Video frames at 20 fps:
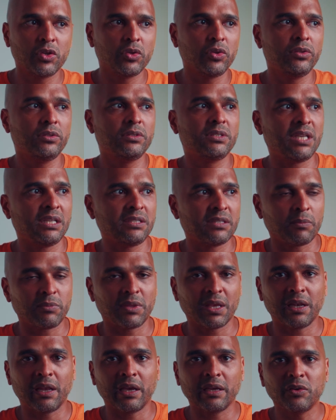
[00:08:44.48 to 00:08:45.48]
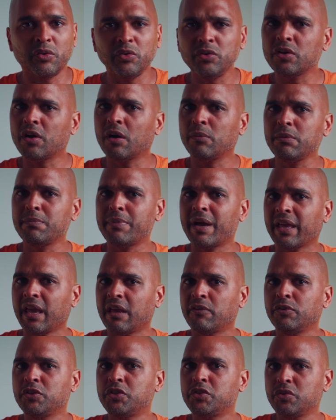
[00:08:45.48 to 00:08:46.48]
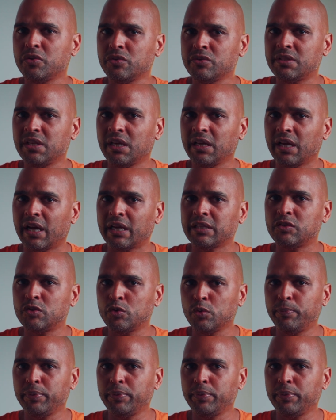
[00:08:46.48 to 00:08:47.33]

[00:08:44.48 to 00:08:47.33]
could say something like, could you call me back every Tuesday at 2